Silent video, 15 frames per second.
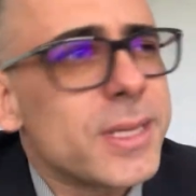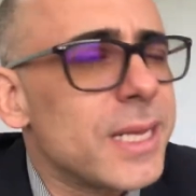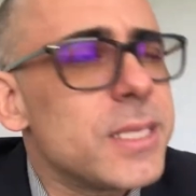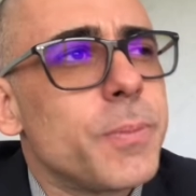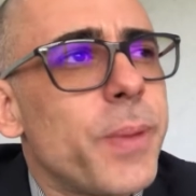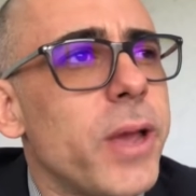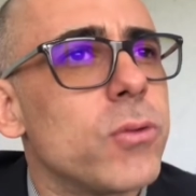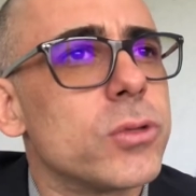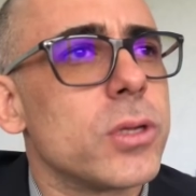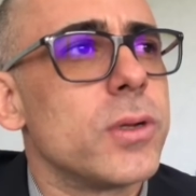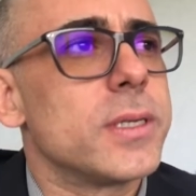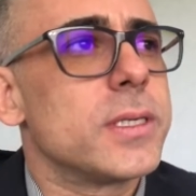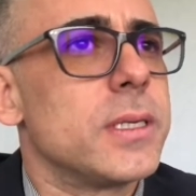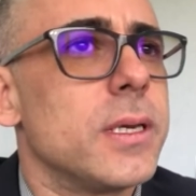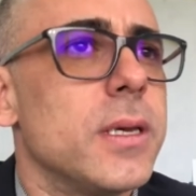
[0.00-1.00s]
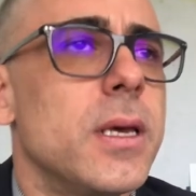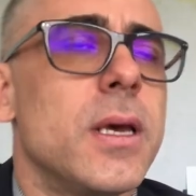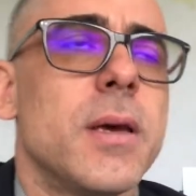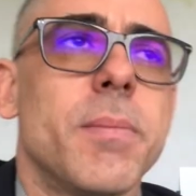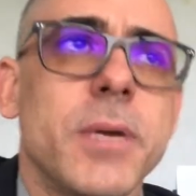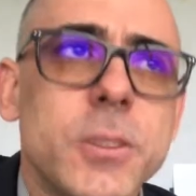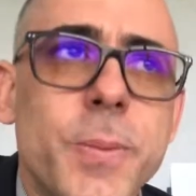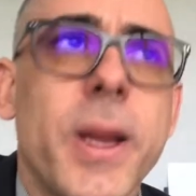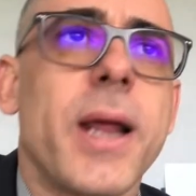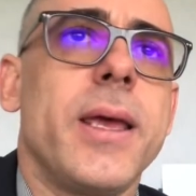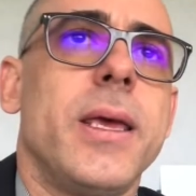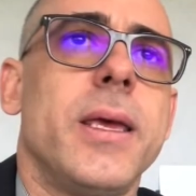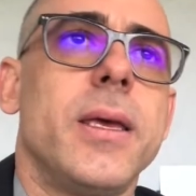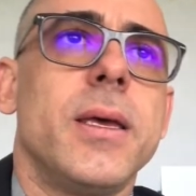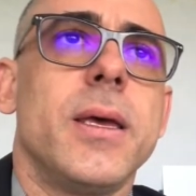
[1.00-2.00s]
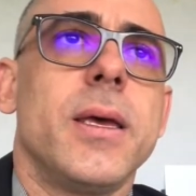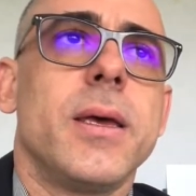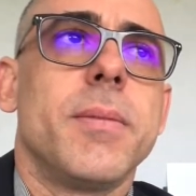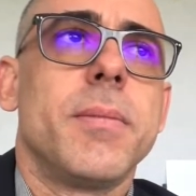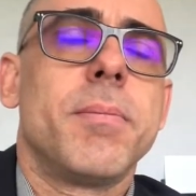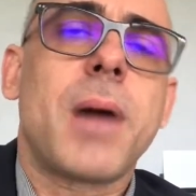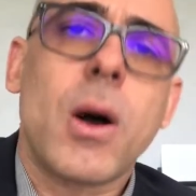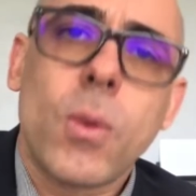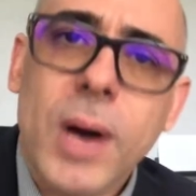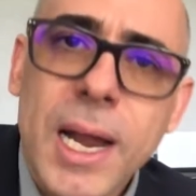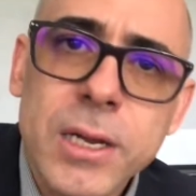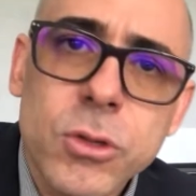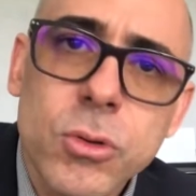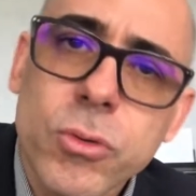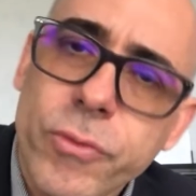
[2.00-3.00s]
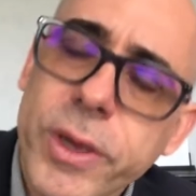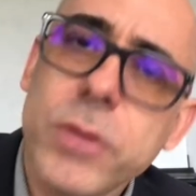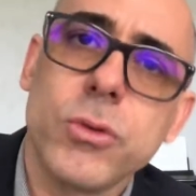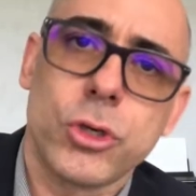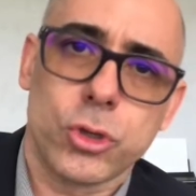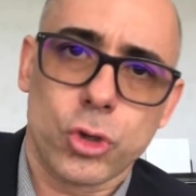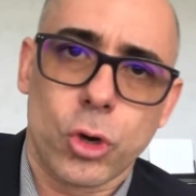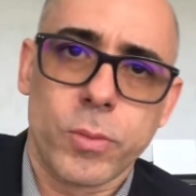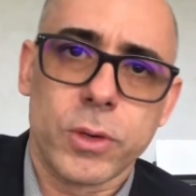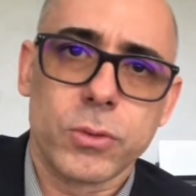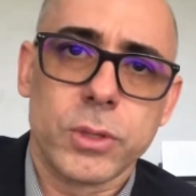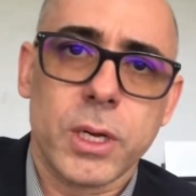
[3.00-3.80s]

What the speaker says: You might be asking yourself, but come on, doesn't bad breath come from the stomach?